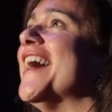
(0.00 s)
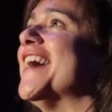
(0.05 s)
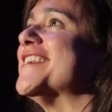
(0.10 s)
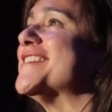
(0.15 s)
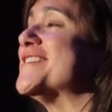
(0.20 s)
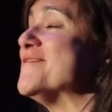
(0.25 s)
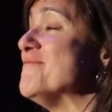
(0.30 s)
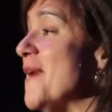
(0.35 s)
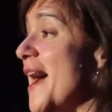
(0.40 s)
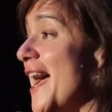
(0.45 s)

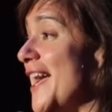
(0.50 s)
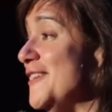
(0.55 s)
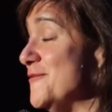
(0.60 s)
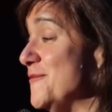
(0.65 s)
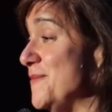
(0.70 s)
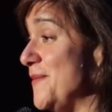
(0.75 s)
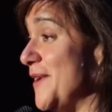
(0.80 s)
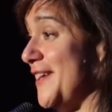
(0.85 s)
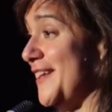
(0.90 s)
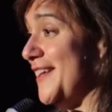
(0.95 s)

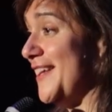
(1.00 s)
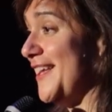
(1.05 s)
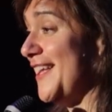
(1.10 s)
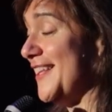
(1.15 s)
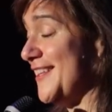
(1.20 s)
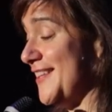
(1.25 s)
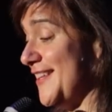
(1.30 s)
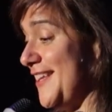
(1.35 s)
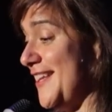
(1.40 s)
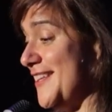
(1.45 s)
smiled
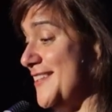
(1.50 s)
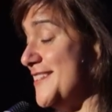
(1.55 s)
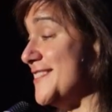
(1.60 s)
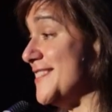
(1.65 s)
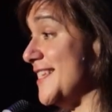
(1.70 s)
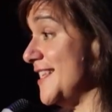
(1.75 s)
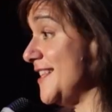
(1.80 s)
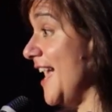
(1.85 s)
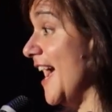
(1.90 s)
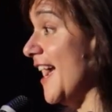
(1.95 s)
and she
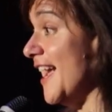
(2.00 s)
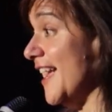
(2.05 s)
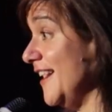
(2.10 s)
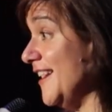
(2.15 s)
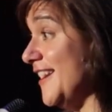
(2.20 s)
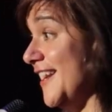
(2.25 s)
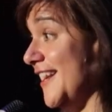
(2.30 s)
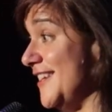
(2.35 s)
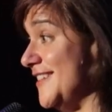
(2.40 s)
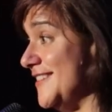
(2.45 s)
said, "Ja,
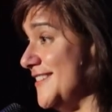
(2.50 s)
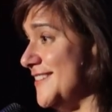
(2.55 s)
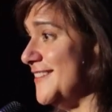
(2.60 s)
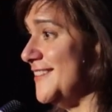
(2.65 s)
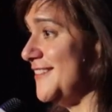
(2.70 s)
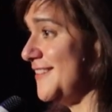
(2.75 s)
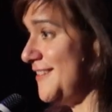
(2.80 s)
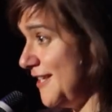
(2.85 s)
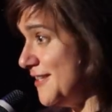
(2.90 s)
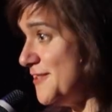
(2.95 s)
gerne.
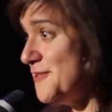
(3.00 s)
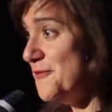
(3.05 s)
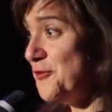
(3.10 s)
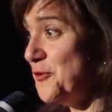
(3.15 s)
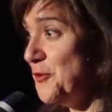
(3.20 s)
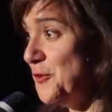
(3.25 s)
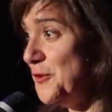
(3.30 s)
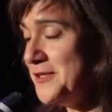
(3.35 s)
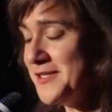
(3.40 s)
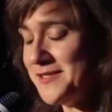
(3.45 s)
Yes, of
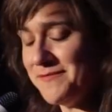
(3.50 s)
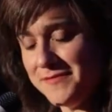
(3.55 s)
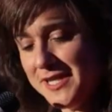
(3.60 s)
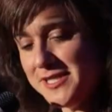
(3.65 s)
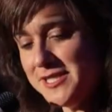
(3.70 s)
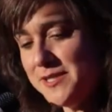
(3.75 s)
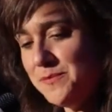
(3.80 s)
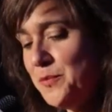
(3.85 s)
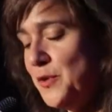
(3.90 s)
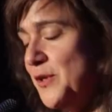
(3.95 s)
course."
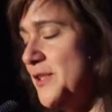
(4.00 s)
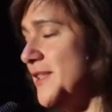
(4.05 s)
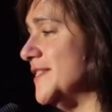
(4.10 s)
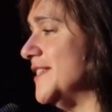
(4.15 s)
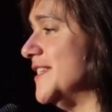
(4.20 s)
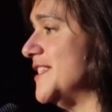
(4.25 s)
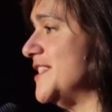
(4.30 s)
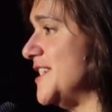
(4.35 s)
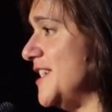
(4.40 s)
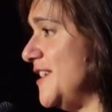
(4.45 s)
And she pointed
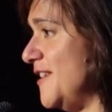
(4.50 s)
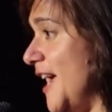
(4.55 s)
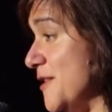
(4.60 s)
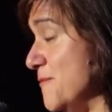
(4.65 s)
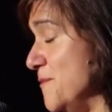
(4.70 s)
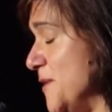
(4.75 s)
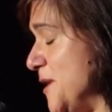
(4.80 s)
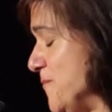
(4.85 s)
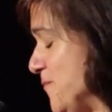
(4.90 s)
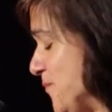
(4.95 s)
the chair at
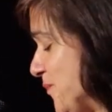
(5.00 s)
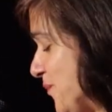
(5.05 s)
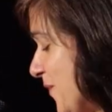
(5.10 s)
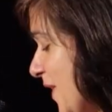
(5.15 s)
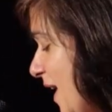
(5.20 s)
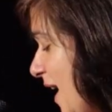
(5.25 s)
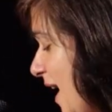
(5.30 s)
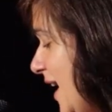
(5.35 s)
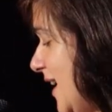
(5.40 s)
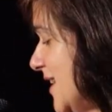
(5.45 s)
me.
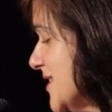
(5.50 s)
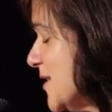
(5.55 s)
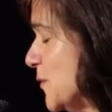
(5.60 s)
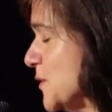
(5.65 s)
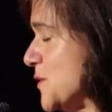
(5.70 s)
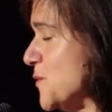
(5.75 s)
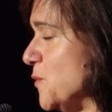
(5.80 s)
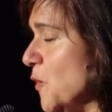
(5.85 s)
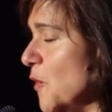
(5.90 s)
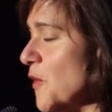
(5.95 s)
And as I
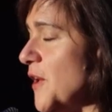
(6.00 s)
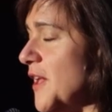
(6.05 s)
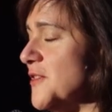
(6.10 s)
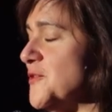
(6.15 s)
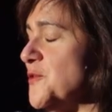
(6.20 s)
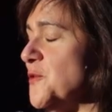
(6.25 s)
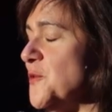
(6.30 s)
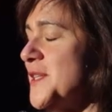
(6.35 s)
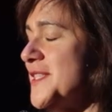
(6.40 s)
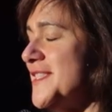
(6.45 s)
was walking
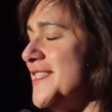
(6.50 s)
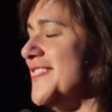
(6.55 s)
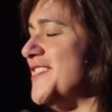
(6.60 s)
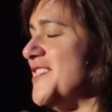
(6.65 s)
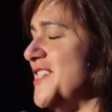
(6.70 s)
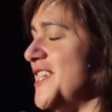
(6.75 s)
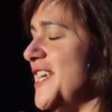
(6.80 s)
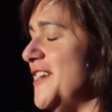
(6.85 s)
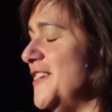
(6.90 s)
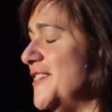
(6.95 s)
towards the
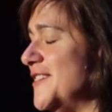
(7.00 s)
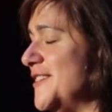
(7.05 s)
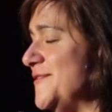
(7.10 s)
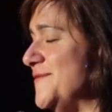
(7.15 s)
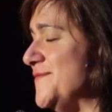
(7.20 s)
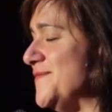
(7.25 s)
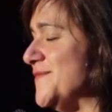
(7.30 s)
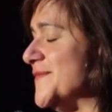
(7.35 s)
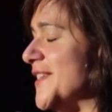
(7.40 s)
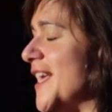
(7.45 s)
chair,
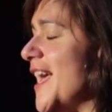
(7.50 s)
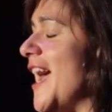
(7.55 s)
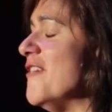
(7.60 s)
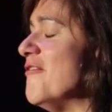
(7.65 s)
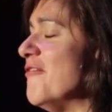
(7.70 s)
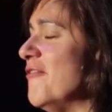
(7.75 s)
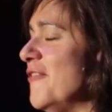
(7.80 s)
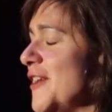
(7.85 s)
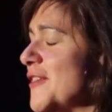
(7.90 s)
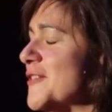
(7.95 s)
I
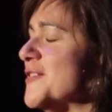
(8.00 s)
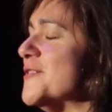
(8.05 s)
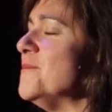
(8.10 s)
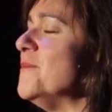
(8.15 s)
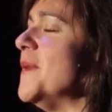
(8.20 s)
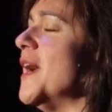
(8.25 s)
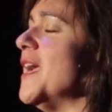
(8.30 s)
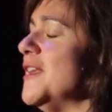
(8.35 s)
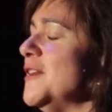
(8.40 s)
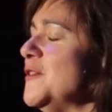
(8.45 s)
felt
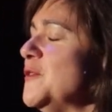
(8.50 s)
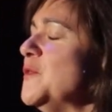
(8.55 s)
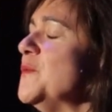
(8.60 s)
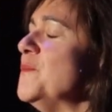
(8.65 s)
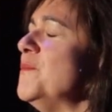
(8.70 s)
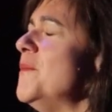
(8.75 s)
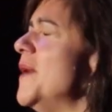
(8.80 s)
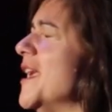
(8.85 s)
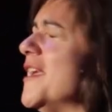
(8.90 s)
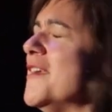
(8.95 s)

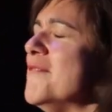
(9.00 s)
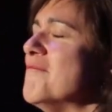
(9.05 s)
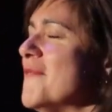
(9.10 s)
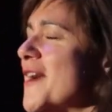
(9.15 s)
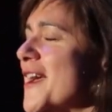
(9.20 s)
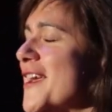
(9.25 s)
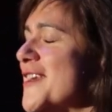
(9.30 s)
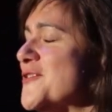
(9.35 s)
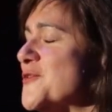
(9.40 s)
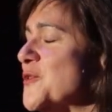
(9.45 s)

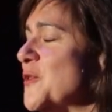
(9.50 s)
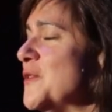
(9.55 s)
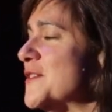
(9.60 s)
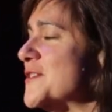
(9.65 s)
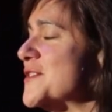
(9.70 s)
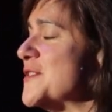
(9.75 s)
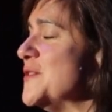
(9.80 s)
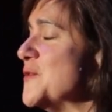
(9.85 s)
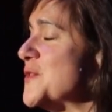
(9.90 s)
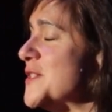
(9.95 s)
my
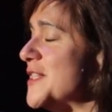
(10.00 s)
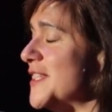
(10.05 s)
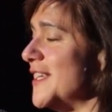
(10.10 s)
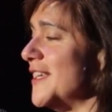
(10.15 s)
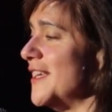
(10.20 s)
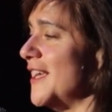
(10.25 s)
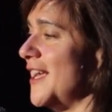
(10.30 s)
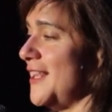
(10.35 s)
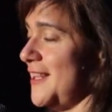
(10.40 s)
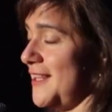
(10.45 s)
shoulders
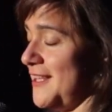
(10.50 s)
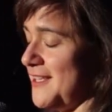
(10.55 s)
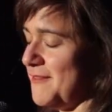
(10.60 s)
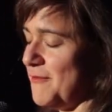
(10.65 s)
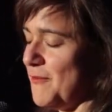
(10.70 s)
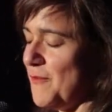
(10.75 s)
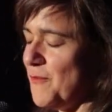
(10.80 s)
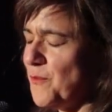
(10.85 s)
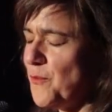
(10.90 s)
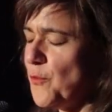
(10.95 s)
loosening and the
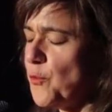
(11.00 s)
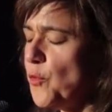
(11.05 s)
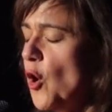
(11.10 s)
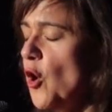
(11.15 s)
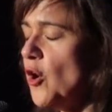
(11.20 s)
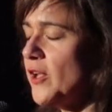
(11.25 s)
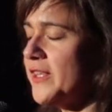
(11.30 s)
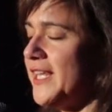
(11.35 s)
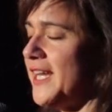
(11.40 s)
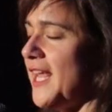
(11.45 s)

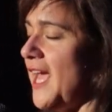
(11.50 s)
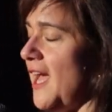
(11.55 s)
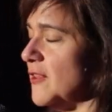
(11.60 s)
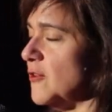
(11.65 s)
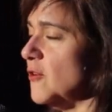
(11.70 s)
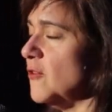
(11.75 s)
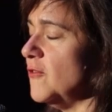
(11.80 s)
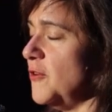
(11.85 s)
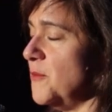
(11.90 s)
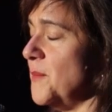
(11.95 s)
rock that I
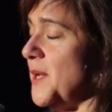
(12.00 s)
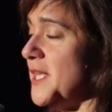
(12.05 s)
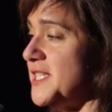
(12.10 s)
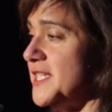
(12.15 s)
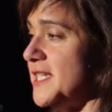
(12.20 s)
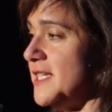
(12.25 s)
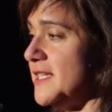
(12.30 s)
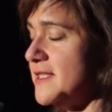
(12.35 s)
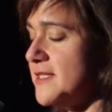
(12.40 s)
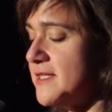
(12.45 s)
had over my
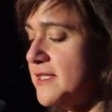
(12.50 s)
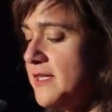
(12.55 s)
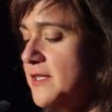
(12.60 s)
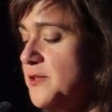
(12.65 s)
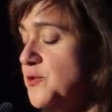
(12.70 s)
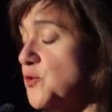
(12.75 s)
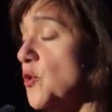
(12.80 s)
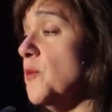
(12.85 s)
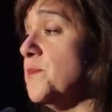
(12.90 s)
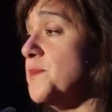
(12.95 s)
chest
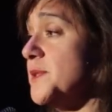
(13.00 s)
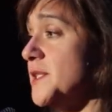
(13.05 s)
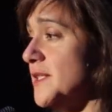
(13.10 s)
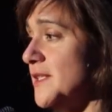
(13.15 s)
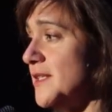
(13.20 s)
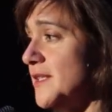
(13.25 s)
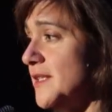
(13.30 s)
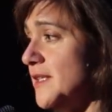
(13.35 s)
dropped.